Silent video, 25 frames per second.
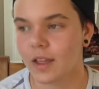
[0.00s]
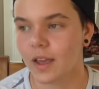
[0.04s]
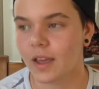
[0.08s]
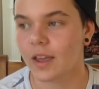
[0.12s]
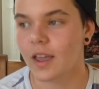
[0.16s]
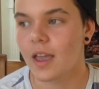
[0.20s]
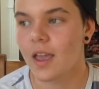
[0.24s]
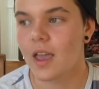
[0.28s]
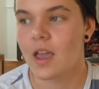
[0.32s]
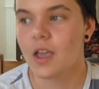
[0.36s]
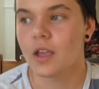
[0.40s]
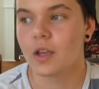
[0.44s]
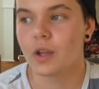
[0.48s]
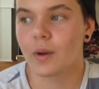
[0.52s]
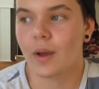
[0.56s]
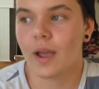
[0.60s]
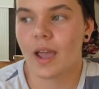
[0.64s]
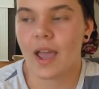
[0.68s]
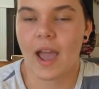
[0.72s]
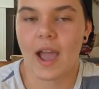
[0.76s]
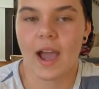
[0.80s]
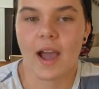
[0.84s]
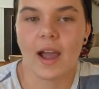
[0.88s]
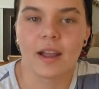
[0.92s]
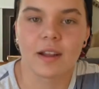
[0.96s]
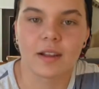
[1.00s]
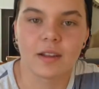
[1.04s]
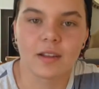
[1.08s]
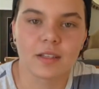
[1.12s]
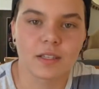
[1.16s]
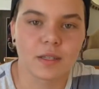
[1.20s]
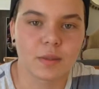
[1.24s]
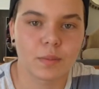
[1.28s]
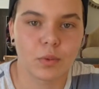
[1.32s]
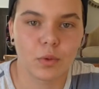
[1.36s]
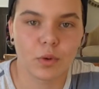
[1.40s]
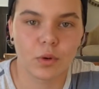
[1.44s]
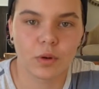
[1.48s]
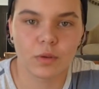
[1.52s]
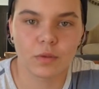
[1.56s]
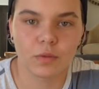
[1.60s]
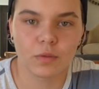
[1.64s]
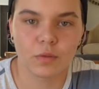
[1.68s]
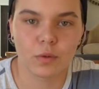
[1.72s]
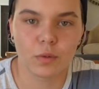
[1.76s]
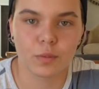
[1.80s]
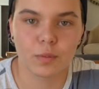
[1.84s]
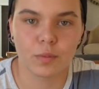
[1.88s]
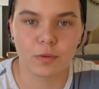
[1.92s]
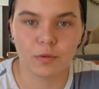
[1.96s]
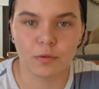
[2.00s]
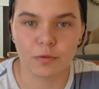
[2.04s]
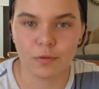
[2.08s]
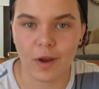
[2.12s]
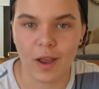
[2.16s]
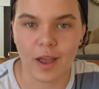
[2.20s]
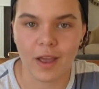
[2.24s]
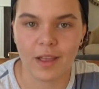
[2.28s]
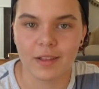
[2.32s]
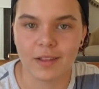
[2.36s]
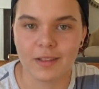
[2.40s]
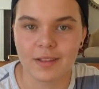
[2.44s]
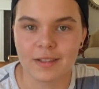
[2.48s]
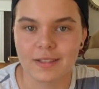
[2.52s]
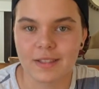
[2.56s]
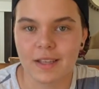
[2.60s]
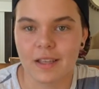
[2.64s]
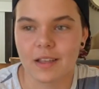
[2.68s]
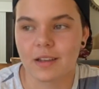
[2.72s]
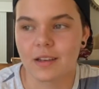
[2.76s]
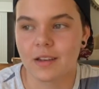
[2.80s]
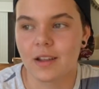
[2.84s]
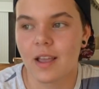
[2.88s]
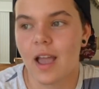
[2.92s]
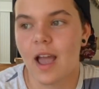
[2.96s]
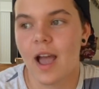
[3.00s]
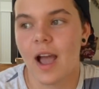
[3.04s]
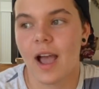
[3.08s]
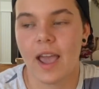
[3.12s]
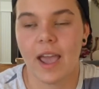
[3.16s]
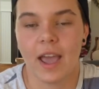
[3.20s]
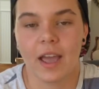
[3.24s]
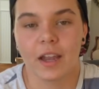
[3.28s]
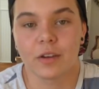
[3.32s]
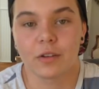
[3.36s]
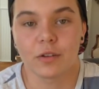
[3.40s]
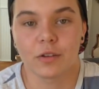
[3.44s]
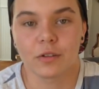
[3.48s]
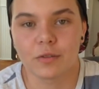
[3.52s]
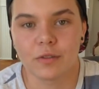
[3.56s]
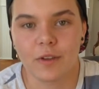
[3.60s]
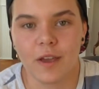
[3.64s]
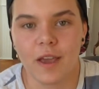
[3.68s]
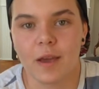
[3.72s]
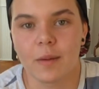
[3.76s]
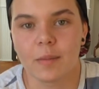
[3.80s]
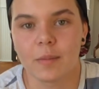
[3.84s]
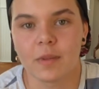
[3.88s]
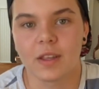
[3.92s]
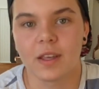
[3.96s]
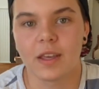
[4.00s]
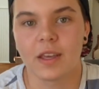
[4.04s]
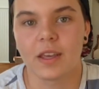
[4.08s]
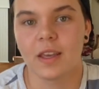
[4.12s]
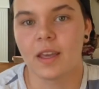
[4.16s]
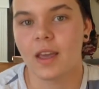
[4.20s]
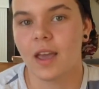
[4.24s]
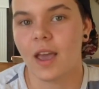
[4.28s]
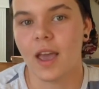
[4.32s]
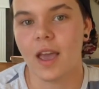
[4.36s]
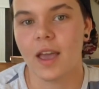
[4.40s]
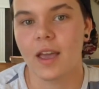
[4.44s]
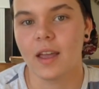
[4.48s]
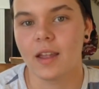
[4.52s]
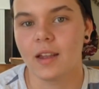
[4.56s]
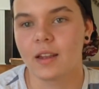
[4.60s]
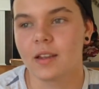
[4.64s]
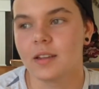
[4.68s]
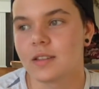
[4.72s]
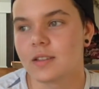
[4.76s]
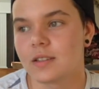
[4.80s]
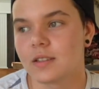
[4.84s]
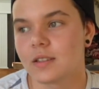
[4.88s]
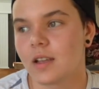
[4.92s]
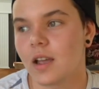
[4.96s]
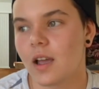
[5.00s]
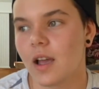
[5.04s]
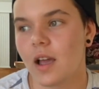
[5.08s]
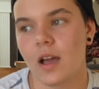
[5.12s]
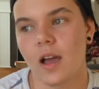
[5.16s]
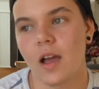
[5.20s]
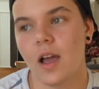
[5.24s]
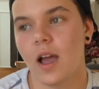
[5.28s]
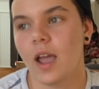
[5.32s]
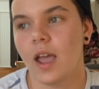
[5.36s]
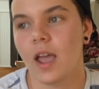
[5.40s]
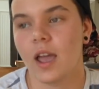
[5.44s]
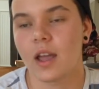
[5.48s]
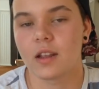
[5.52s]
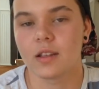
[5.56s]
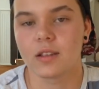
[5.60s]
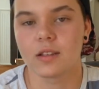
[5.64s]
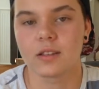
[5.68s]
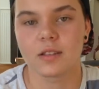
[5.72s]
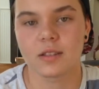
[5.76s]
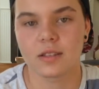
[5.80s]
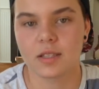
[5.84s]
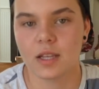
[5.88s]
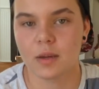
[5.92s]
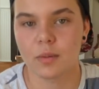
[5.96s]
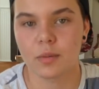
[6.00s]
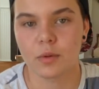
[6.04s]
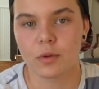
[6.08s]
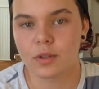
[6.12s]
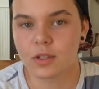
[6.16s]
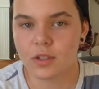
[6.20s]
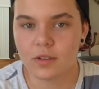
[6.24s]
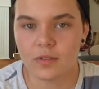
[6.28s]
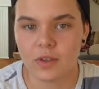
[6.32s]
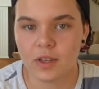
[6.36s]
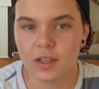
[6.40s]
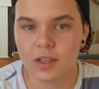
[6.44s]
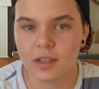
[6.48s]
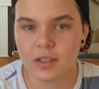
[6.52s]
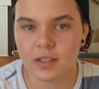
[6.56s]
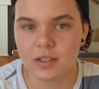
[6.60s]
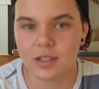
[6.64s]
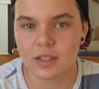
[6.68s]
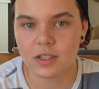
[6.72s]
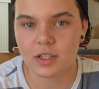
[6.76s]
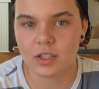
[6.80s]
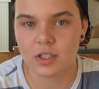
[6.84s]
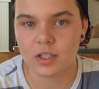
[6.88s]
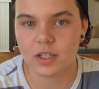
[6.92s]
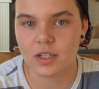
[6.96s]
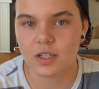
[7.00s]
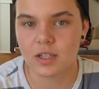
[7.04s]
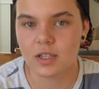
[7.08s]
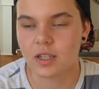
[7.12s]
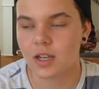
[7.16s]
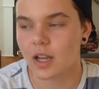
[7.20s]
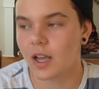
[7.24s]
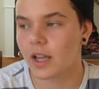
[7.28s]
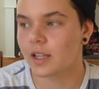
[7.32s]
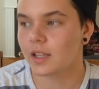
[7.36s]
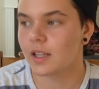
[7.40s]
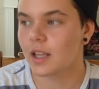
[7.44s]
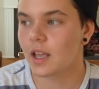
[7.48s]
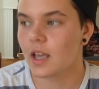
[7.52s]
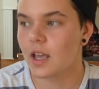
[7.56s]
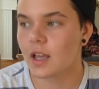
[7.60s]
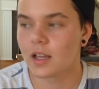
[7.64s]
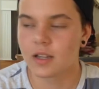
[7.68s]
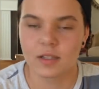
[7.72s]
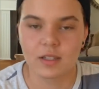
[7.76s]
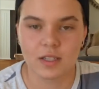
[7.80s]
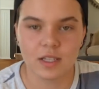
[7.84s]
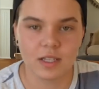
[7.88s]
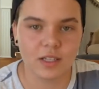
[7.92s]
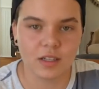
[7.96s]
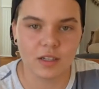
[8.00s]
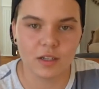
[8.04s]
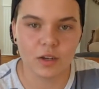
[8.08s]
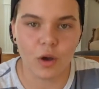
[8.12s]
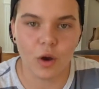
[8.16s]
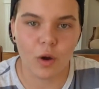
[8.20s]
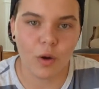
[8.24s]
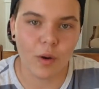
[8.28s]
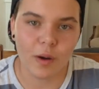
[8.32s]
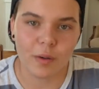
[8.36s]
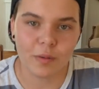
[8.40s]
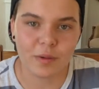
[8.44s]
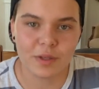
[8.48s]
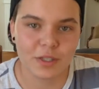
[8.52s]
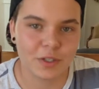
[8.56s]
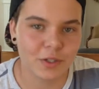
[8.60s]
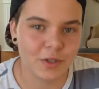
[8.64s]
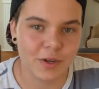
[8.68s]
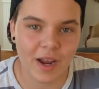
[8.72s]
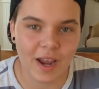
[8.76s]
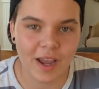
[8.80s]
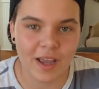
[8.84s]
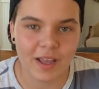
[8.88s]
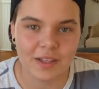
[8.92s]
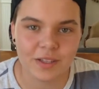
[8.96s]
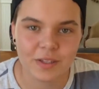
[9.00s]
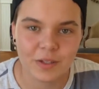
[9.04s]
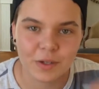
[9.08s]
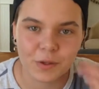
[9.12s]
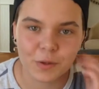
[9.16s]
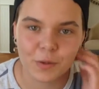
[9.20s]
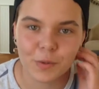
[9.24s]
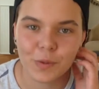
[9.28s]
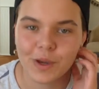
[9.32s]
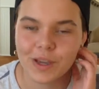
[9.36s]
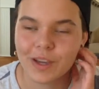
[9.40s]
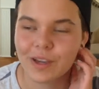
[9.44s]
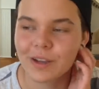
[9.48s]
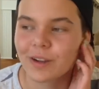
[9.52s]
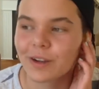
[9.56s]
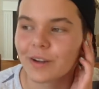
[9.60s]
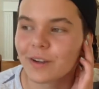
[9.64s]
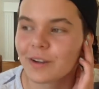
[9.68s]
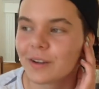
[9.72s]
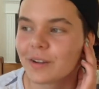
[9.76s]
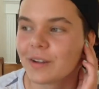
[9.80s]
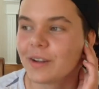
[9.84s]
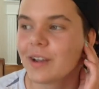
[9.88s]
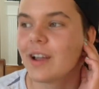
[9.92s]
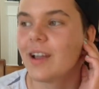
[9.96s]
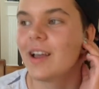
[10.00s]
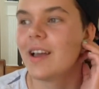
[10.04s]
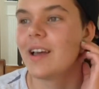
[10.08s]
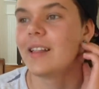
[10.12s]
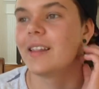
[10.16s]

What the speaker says: I had a supportive group of friends, and I had good family, and I had a stable living condition. I didn't know I was trans or queer.